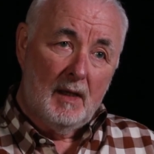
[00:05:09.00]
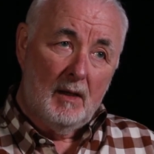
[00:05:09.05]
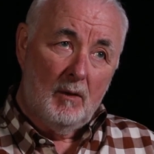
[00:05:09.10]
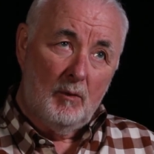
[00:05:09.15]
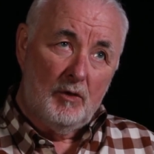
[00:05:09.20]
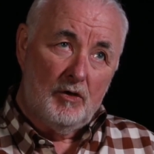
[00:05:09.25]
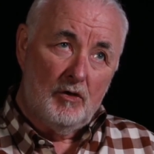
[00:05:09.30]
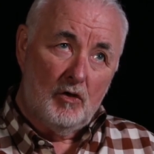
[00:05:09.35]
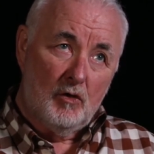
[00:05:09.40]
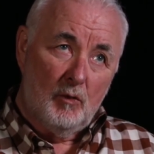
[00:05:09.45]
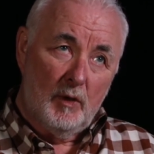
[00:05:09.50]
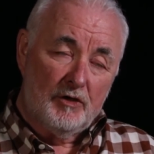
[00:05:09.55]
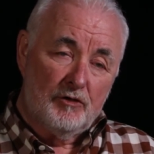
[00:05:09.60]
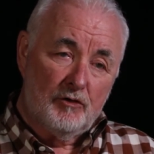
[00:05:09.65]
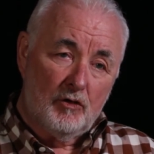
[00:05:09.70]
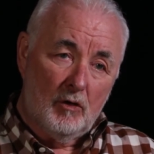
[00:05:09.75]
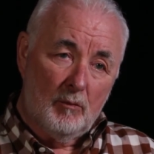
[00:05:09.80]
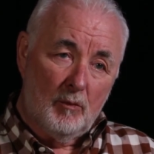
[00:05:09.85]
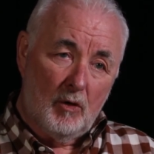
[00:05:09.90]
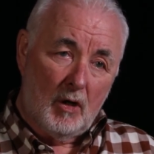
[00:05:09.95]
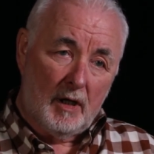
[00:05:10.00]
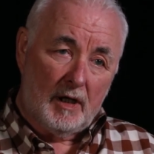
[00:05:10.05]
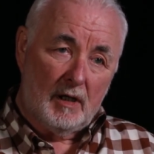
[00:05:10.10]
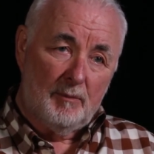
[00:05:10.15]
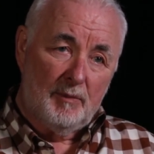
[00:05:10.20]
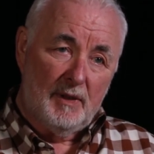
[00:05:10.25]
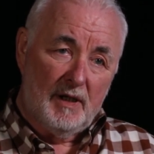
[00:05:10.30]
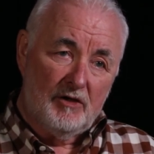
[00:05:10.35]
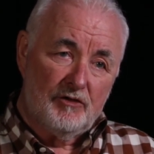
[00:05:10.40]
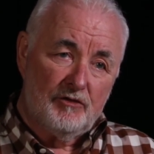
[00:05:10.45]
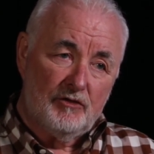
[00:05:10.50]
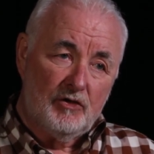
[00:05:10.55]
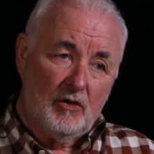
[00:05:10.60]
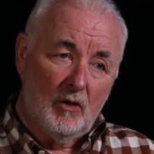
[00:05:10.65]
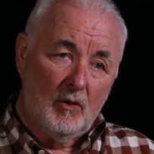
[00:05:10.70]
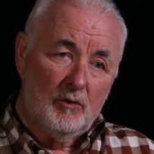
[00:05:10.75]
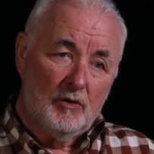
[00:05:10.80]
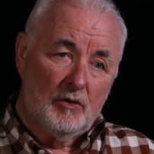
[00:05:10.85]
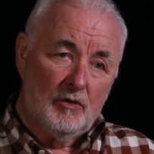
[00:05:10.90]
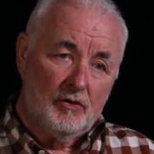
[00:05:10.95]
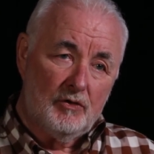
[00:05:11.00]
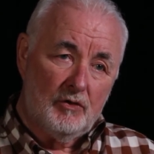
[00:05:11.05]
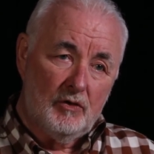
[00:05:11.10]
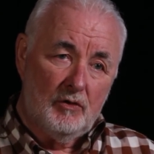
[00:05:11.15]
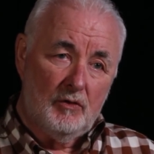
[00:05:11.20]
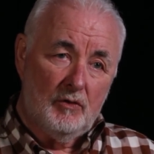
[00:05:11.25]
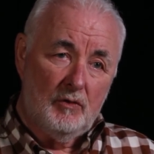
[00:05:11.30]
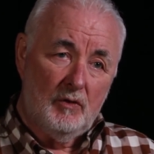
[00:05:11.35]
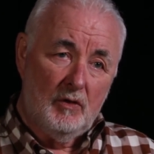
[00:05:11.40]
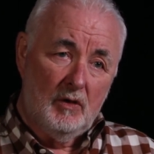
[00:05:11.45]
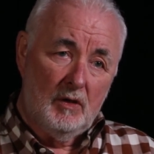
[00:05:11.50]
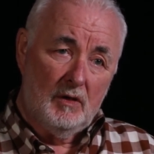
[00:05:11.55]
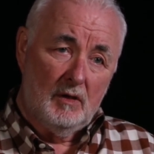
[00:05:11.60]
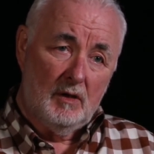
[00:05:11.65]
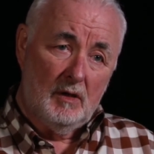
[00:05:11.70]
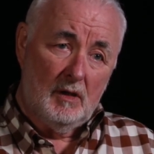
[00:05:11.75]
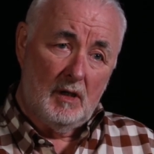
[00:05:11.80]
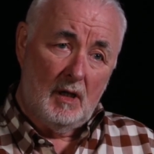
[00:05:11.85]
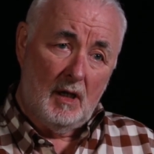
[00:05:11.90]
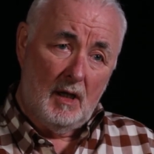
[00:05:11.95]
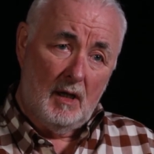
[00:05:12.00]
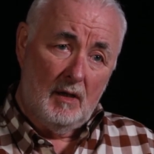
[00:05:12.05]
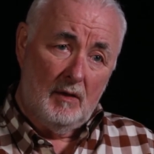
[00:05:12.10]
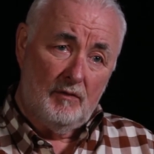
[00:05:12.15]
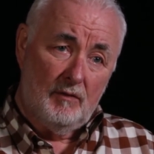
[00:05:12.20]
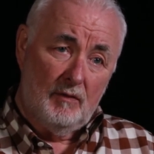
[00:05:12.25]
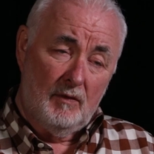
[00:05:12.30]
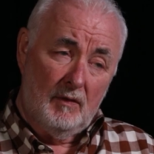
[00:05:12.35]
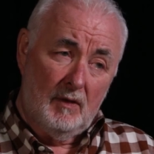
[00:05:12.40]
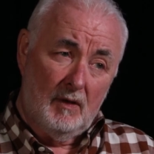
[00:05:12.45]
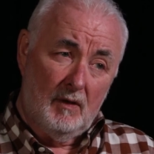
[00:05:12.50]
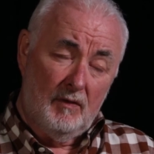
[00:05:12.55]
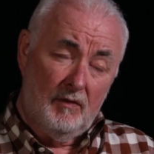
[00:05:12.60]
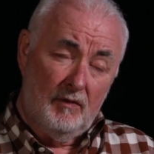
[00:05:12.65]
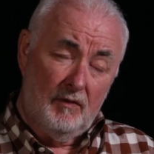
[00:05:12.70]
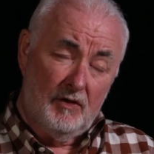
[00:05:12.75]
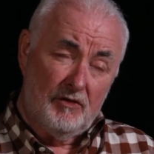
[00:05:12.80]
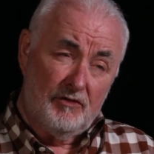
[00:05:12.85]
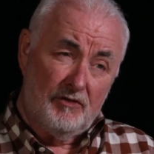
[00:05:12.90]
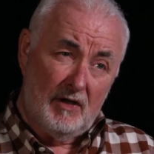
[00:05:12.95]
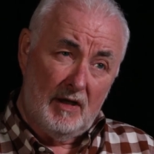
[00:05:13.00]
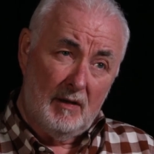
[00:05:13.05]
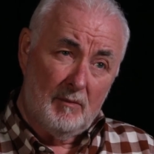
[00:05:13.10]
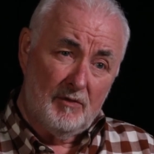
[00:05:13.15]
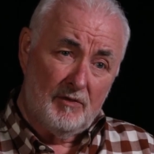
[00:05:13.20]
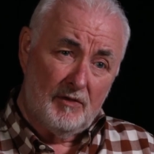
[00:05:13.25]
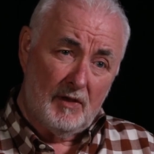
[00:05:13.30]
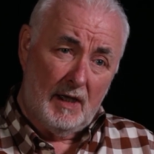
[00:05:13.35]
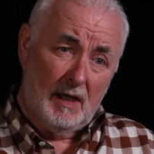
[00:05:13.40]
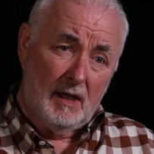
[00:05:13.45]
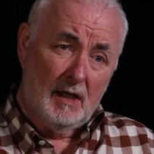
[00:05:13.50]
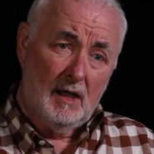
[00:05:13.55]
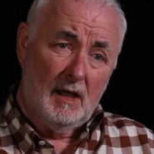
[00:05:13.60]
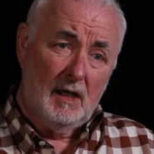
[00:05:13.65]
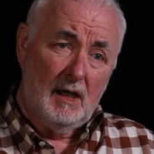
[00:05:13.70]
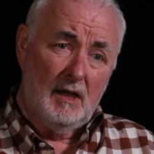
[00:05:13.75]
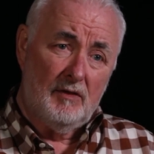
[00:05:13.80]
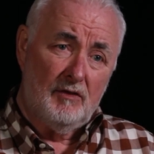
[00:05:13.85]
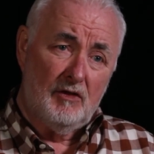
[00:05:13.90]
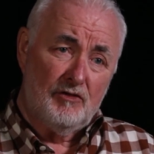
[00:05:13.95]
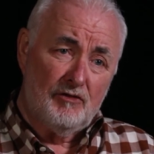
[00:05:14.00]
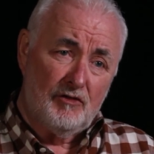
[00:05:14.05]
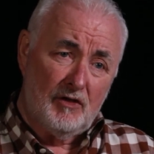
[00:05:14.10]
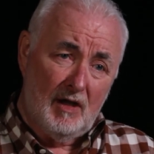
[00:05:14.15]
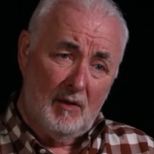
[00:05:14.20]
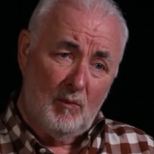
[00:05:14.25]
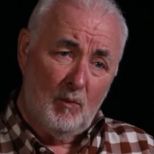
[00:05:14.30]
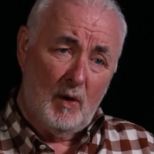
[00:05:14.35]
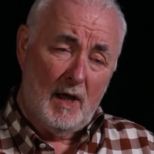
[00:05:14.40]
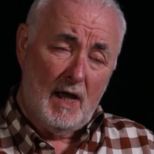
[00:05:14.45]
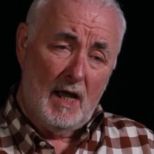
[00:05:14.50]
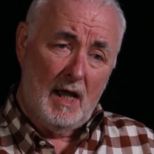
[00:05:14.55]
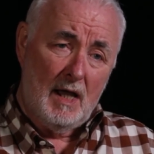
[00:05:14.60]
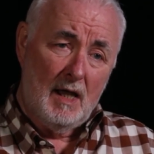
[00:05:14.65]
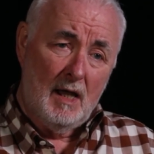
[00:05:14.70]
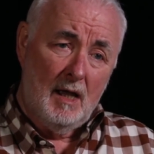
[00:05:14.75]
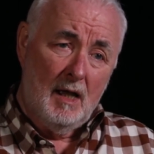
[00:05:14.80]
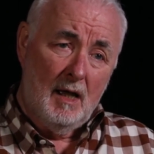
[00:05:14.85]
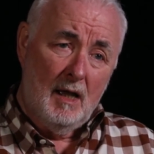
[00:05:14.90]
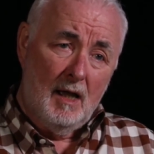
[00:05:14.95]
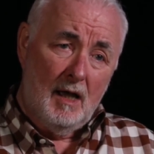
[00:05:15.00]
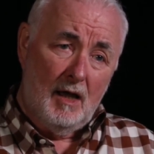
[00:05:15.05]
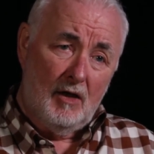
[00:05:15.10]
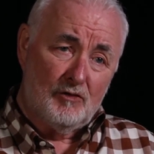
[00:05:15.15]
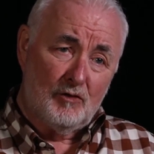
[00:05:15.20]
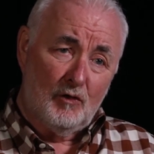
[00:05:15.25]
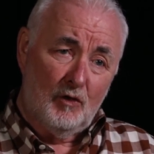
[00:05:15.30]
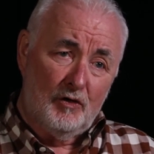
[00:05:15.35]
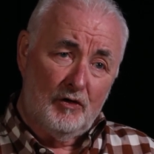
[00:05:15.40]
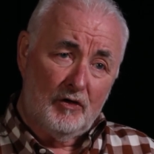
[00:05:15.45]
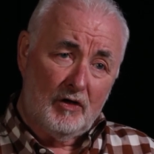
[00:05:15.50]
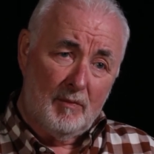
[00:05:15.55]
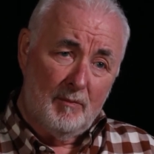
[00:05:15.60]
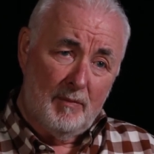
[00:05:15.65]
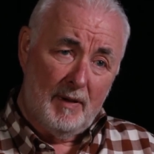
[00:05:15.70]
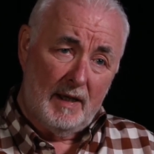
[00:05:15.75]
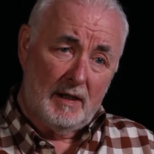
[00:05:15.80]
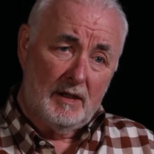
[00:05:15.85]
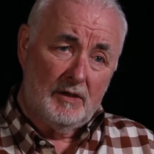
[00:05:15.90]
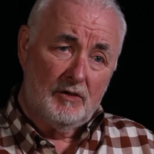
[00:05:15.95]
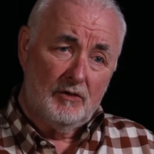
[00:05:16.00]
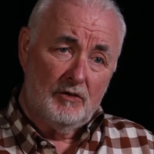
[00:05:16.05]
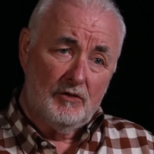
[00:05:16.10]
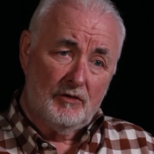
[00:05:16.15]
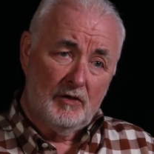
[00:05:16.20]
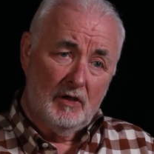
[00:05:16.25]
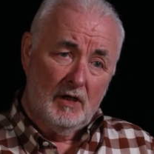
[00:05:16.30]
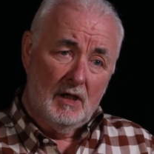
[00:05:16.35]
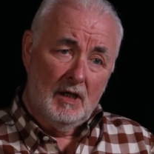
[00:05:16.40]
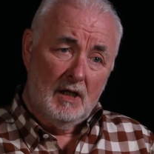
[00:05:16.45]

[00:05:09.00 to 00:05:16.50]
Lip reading: when you go into a marketplace, don't do the same thing in the same way as all your competitors.